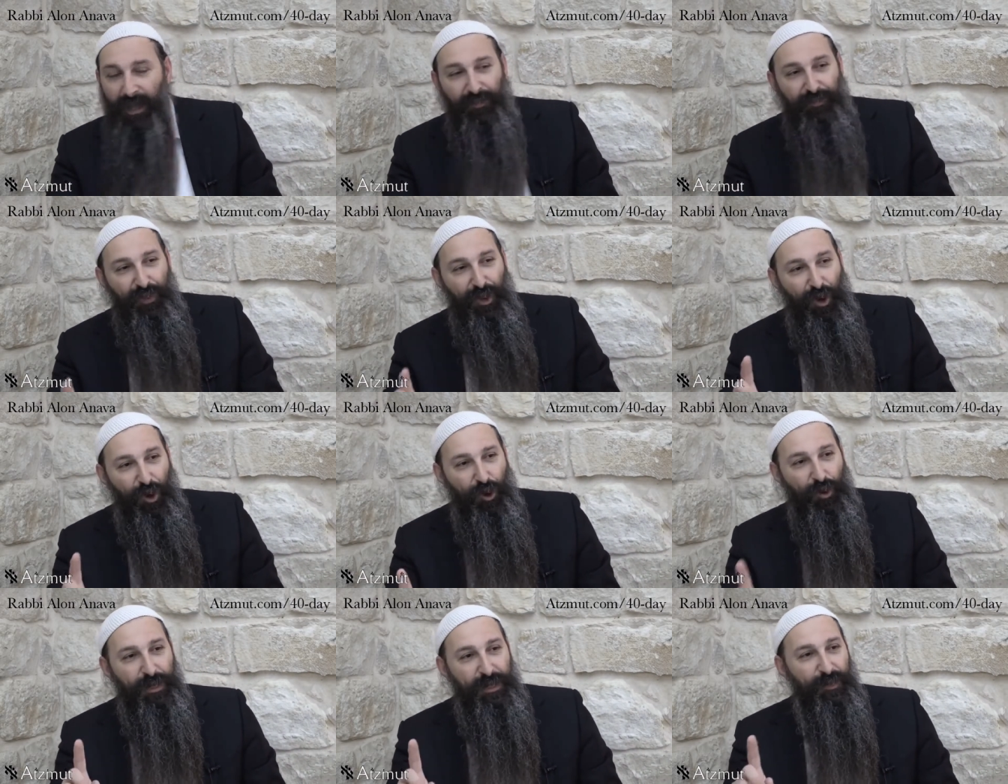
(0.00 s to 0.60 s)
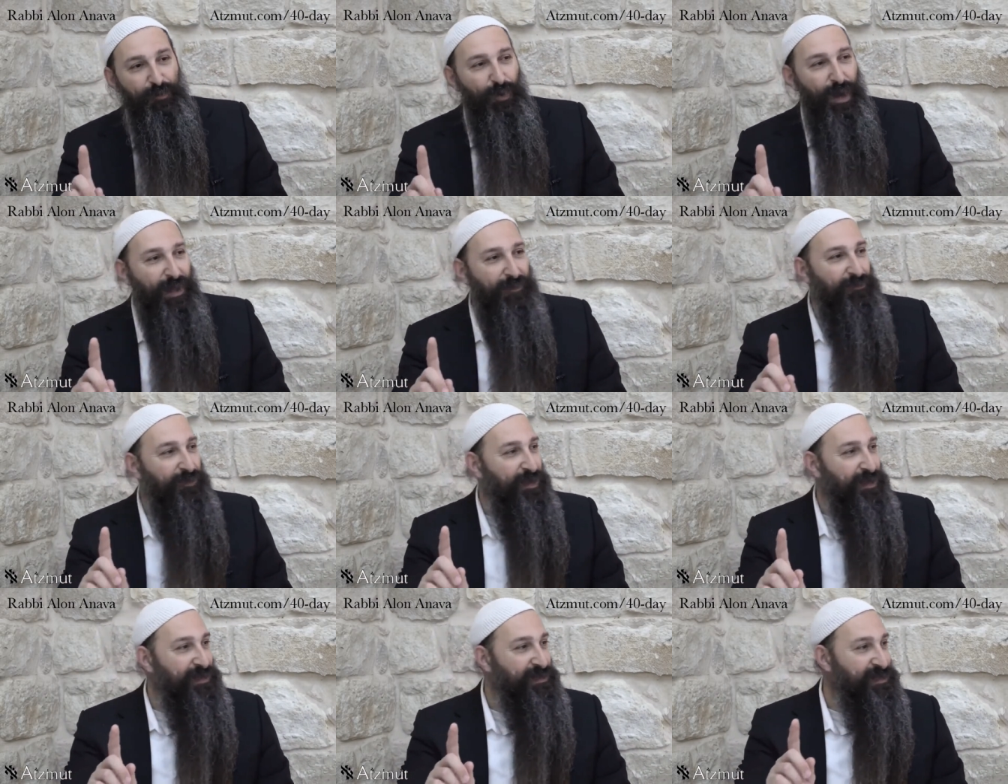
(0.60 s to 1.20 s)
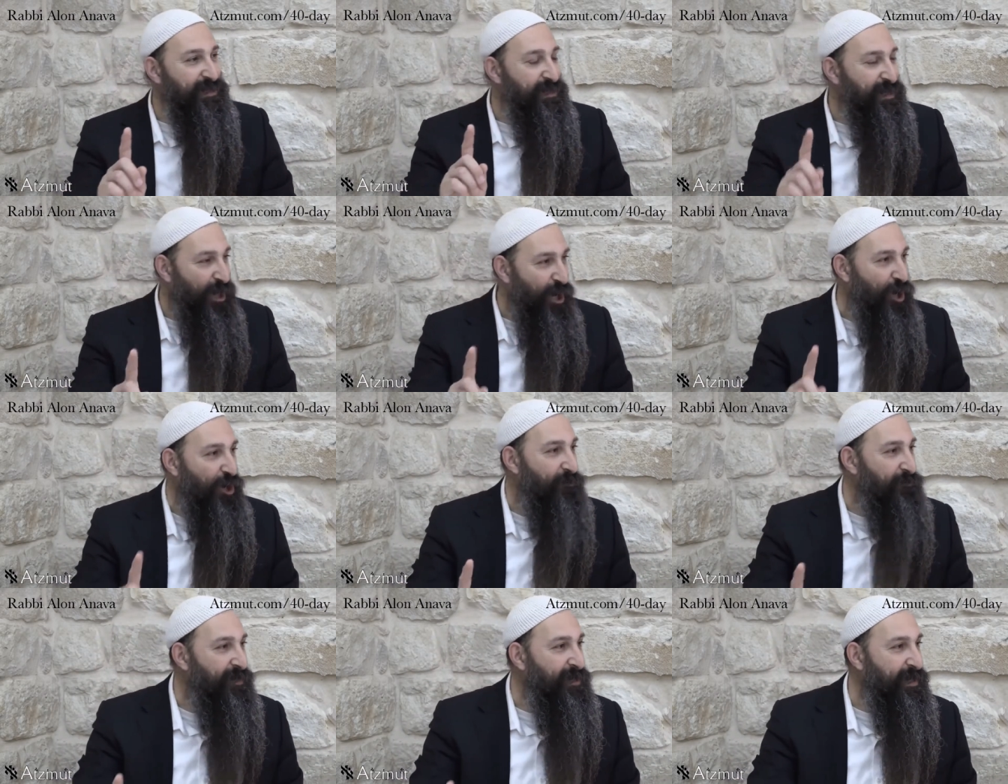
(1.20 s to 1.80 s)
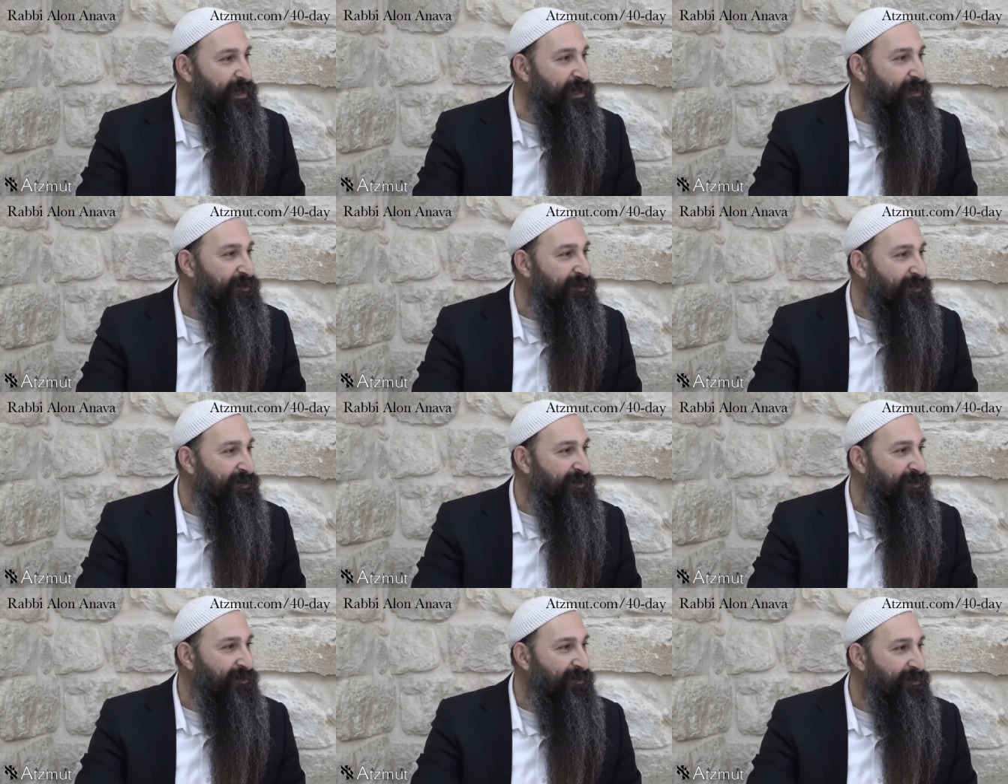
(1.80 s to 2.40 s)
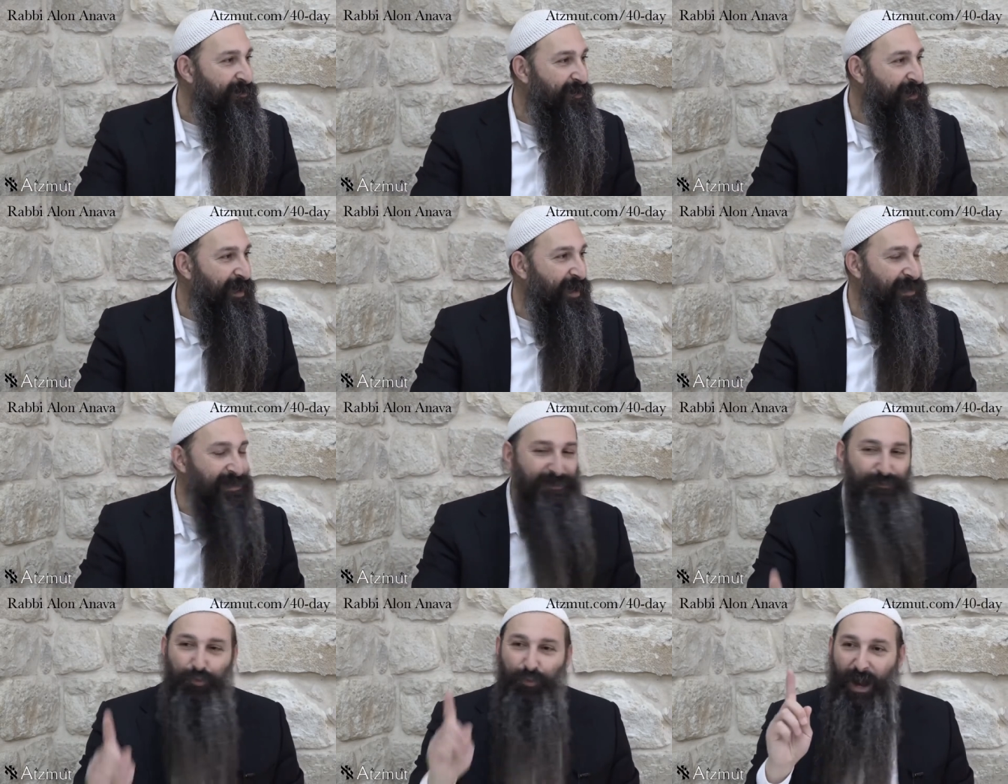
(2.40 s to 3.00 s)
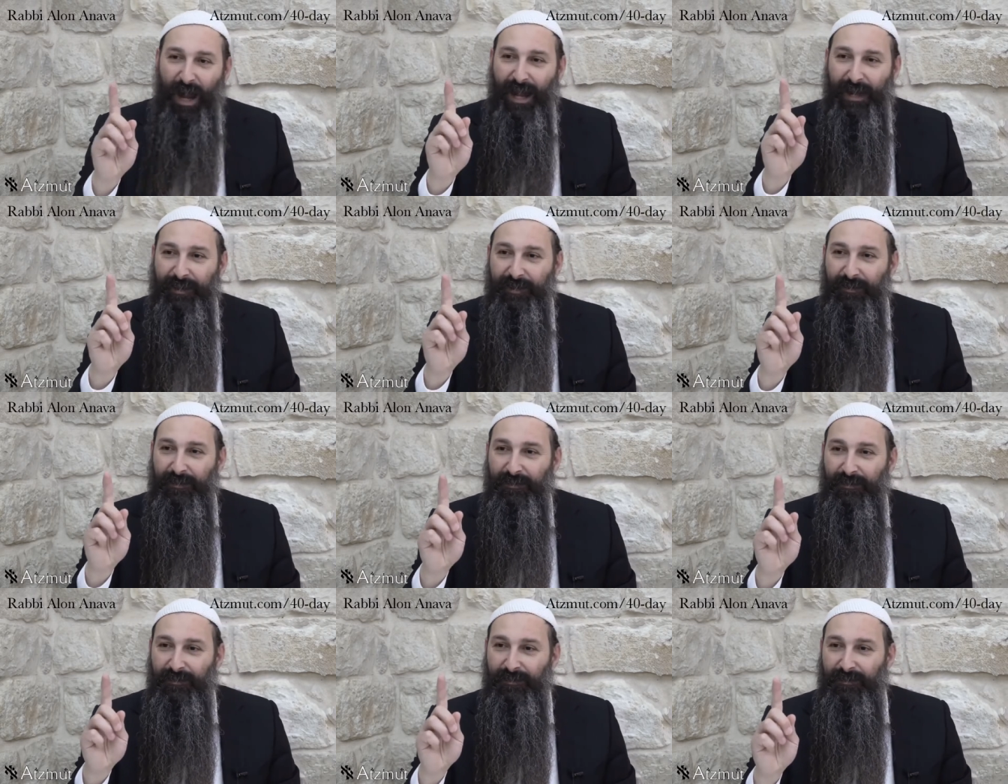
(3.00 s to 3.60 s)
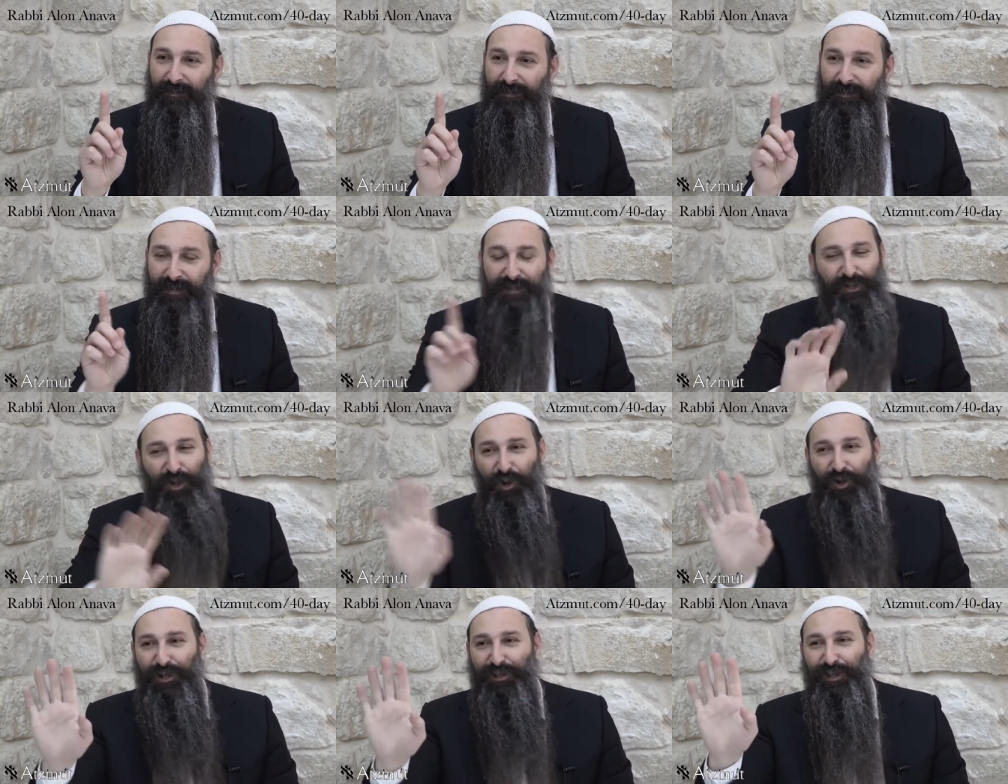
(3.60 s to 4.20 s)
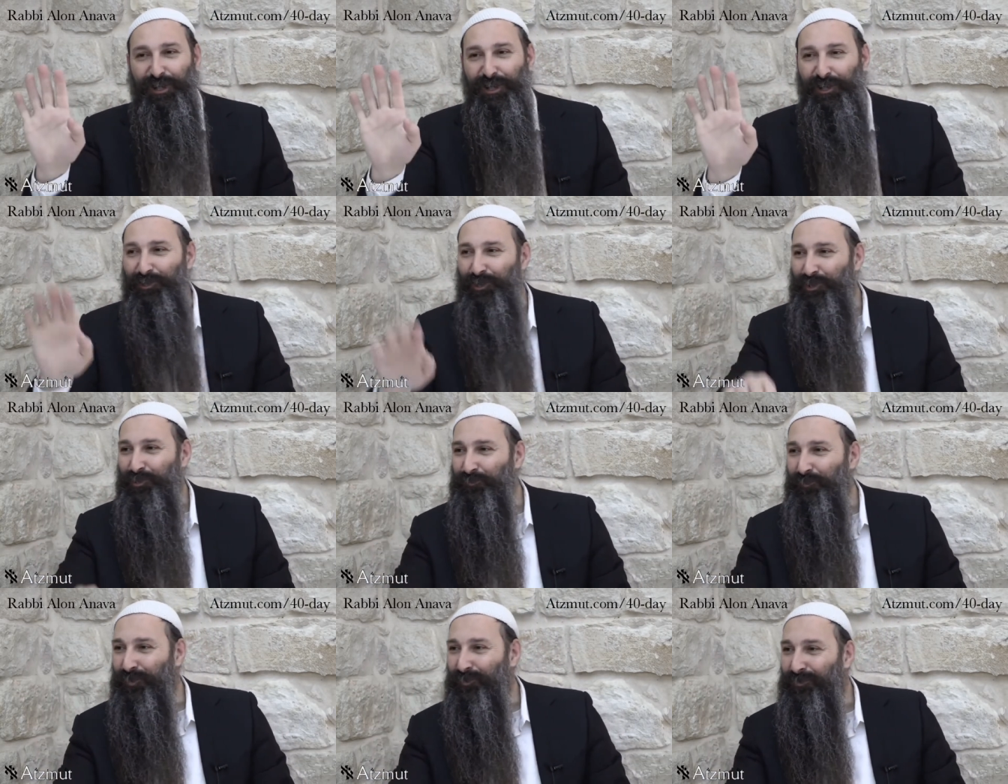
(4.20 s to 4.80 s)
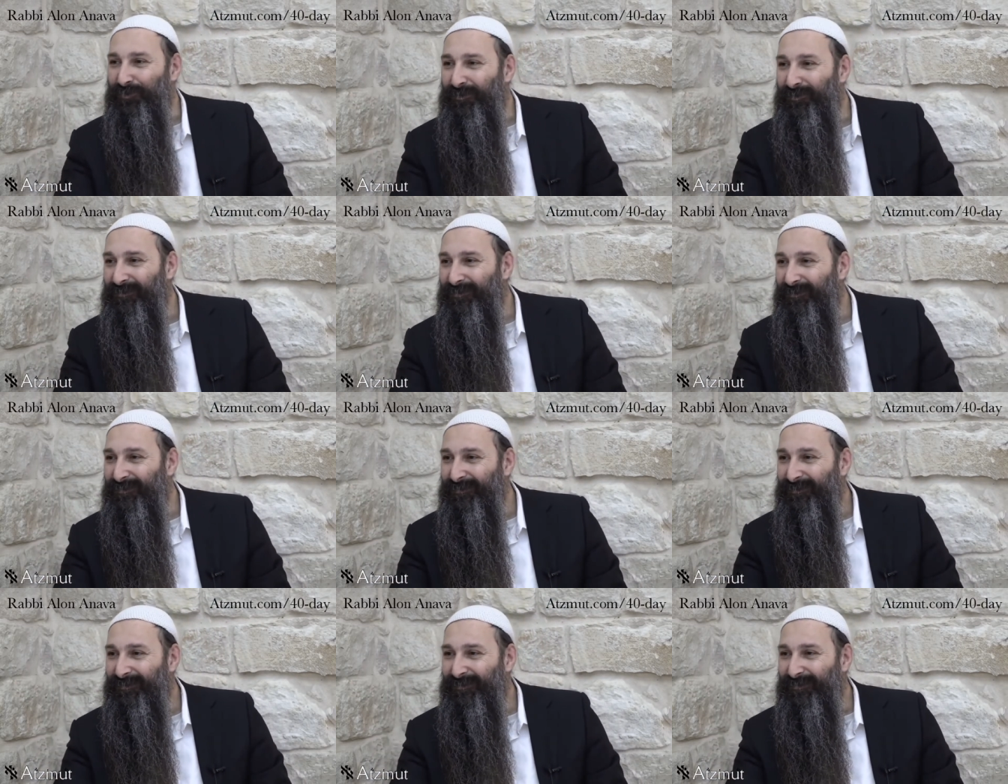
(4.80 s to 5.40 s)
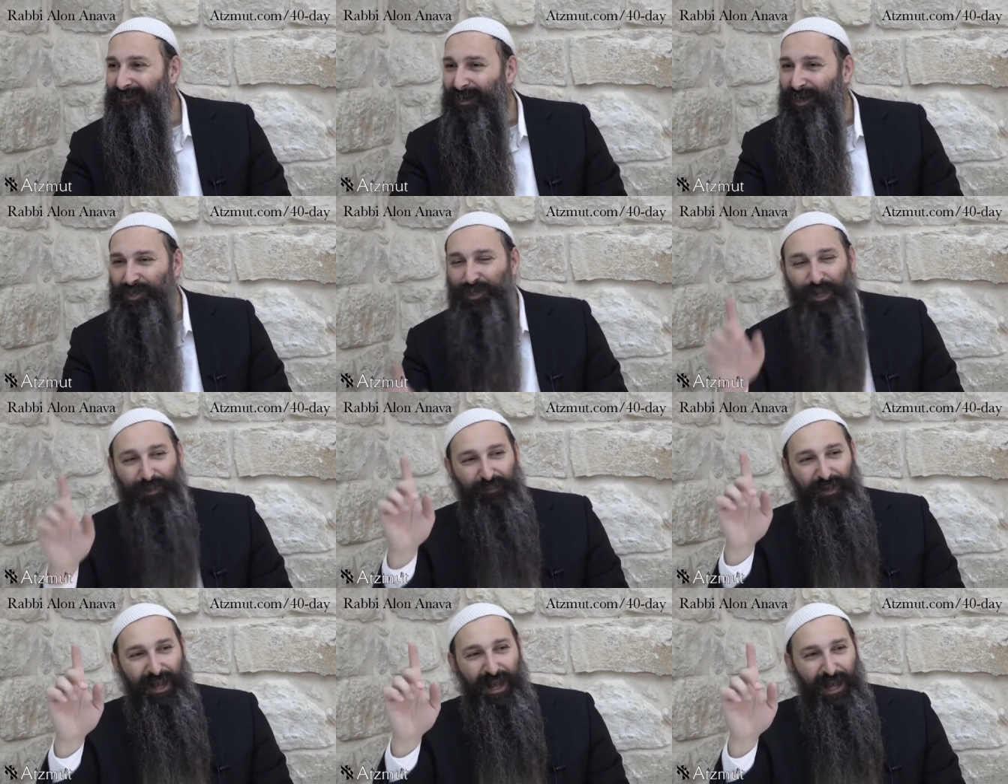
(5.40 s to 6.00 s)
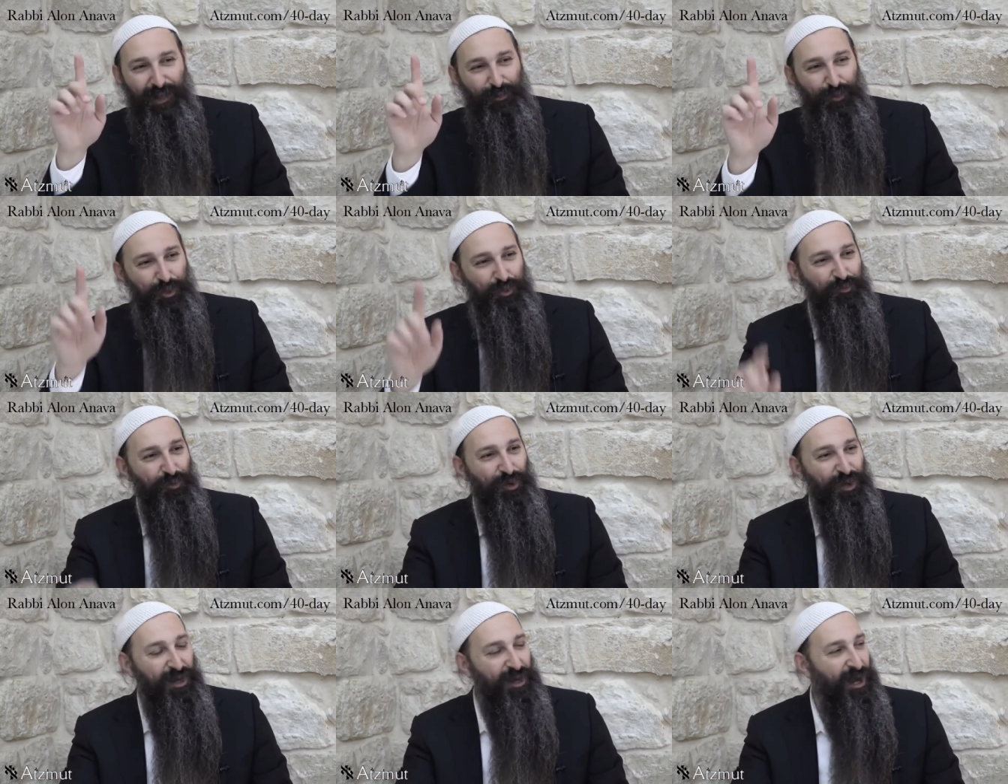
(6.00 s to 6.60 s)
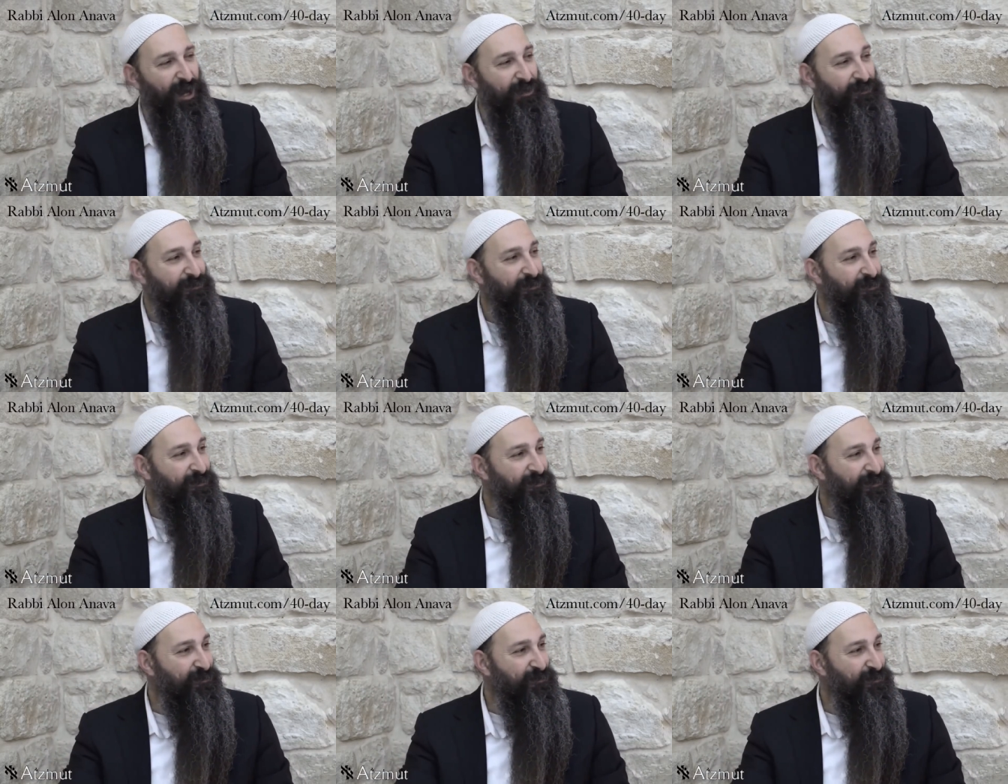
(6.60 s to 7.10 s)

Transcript: The only one that is in harmony as one is only the Kadosh Baruch Hu. Hashem Echad Ushmo Echad.